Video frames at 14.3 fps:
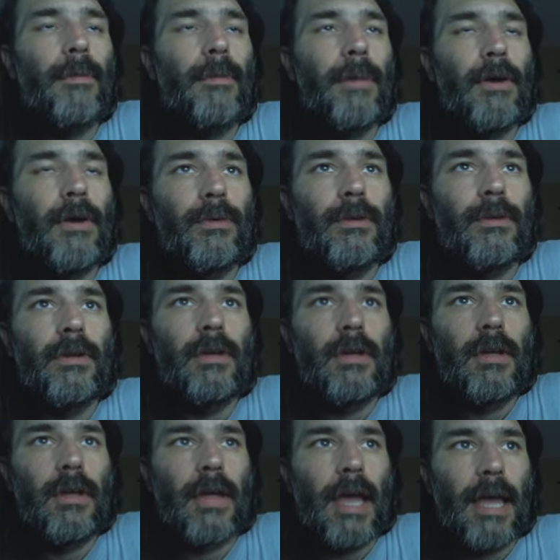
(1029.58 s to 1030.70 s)
about
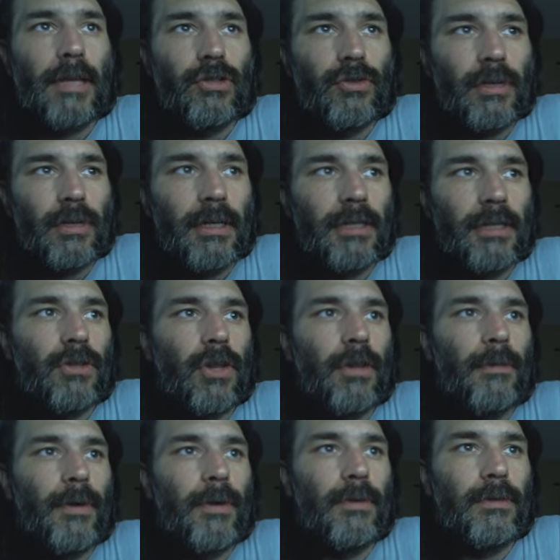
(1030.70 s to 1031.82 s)
entry. It's
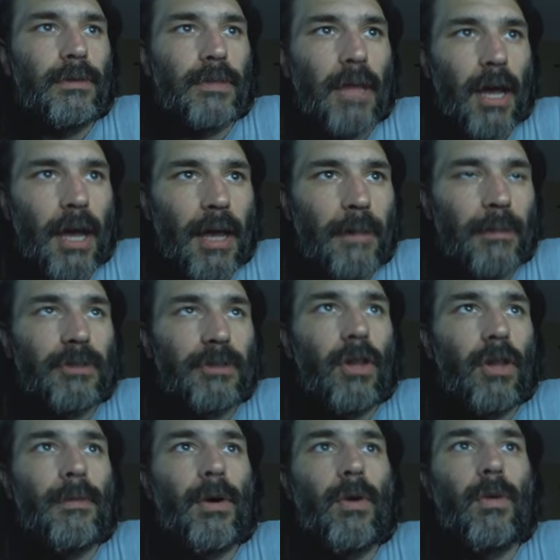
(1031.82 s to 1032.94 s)
all about time. It's
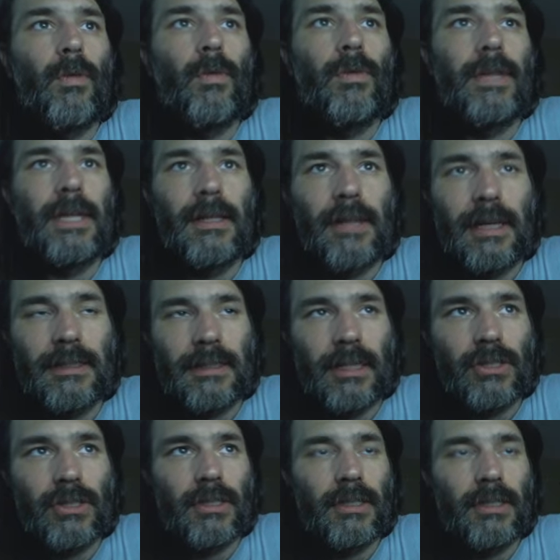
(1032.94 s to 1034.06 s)
all about
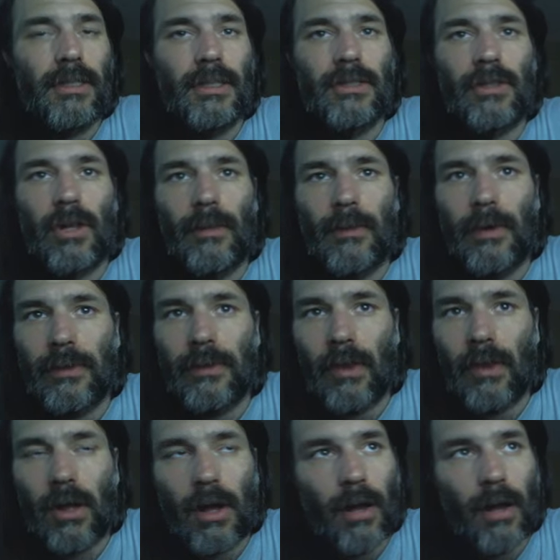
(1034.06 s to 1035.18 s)
legalization. It's all about the
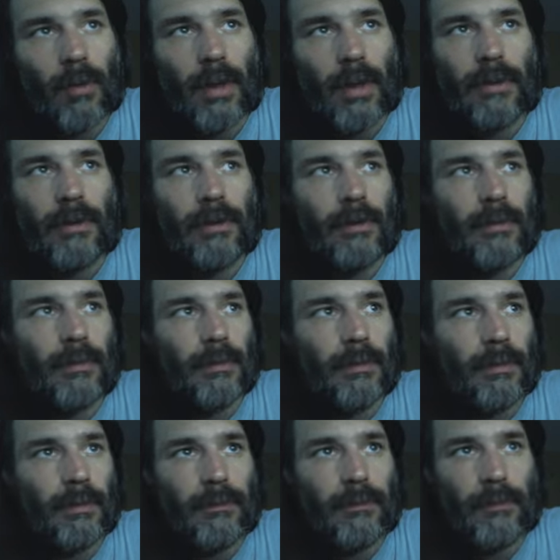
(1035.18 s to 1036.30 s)
law, whether
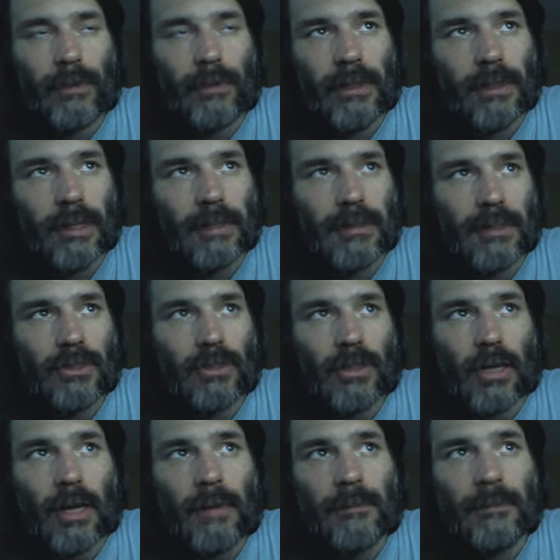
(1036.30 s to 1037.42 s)
full legalization
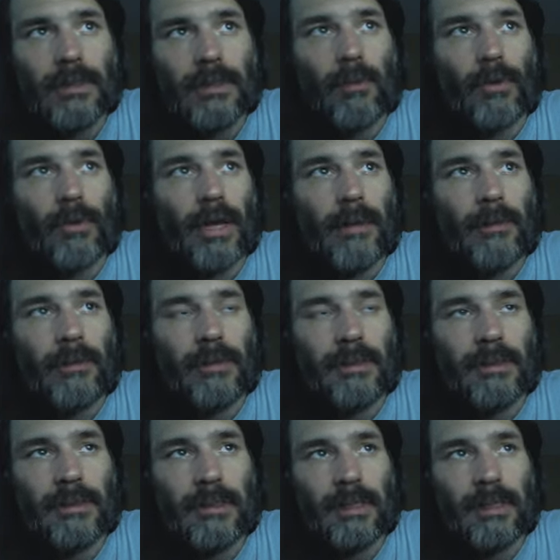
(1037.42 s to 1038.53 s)
comes and we're able
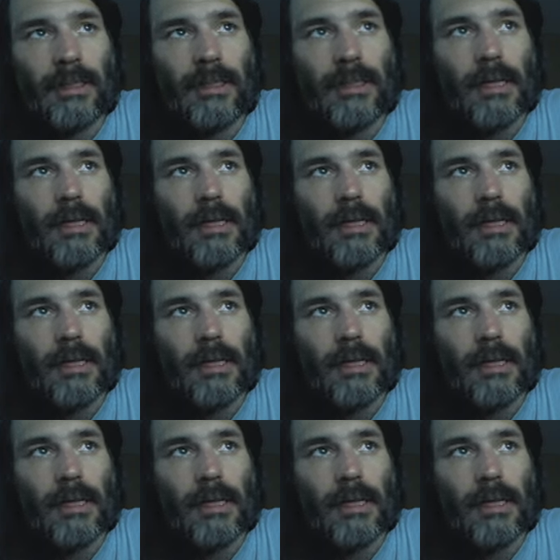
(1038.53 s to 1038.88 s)
to see